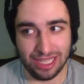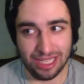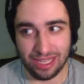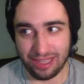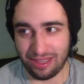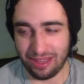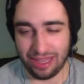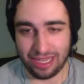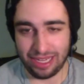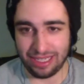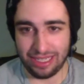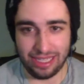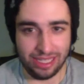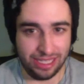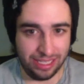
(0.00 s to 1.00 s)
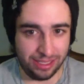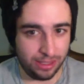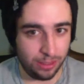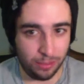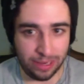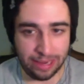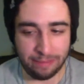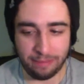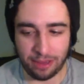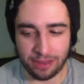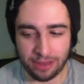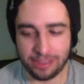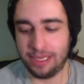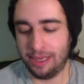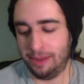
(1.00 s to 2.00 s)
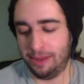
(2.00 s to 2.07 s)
like he could win, honestly.